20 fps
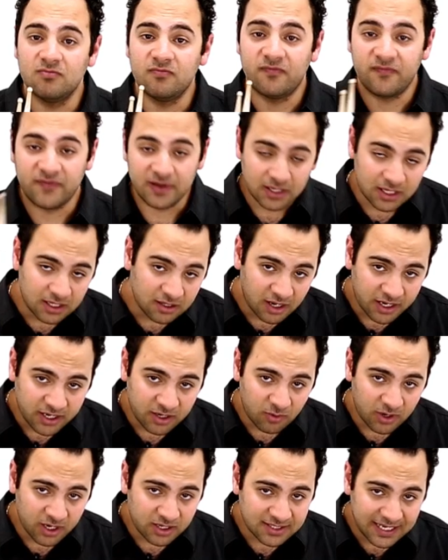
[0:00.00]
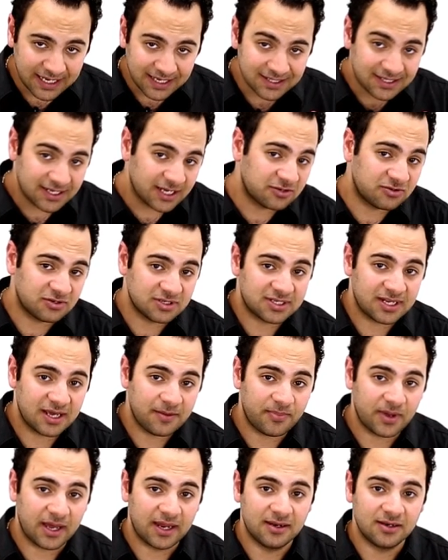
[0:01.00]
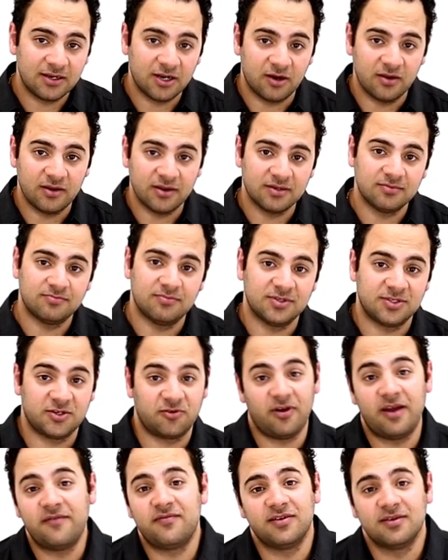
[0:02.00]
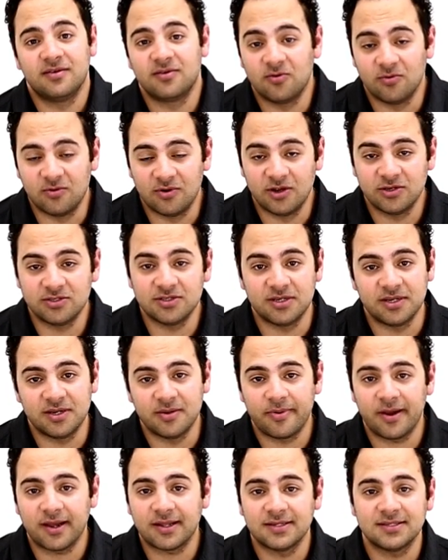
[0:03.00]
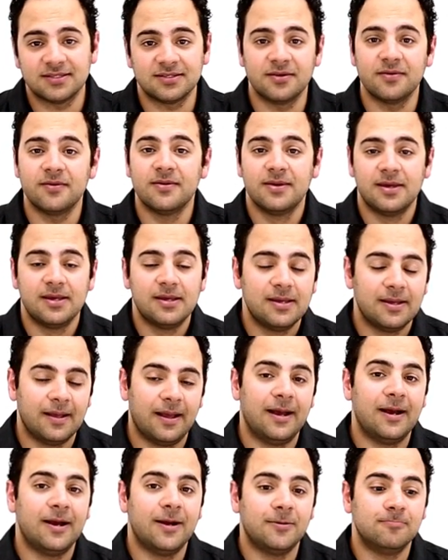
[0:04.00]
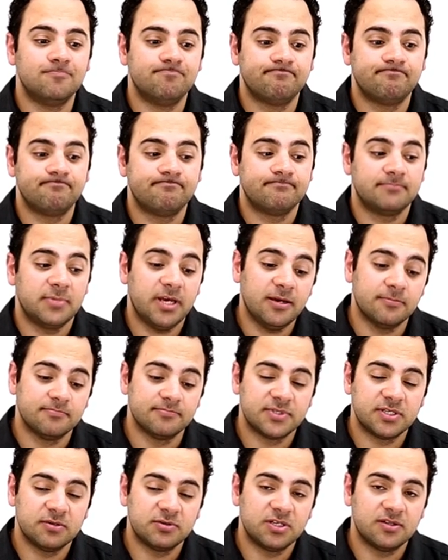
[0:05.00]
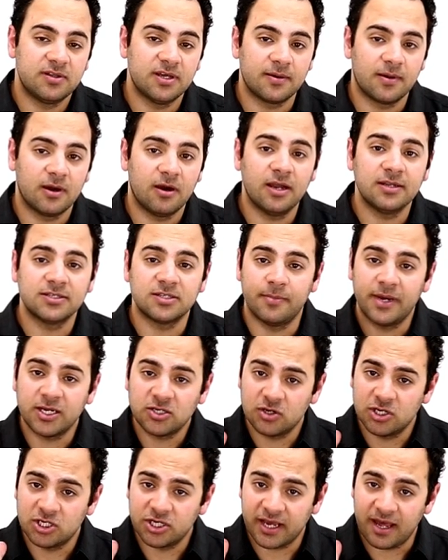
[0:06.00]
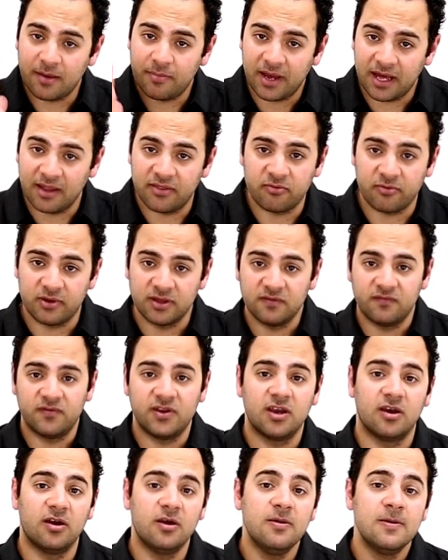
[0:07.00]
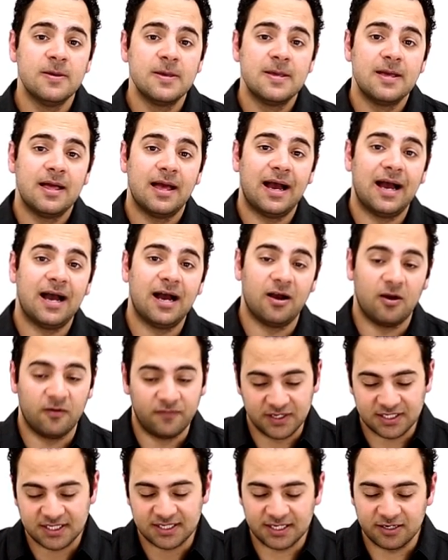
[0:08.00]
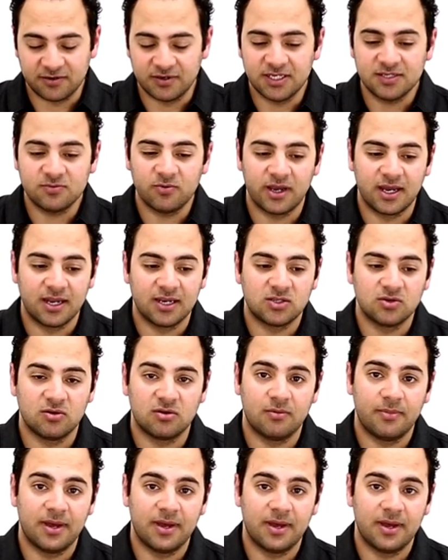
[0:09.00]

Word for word: feeling like you want to take it the extra step, and you know, it's great for your coordination and your practice. So yeah, see what you think. All right, so make sure you check out part 3 of the video of this series. We're going to talk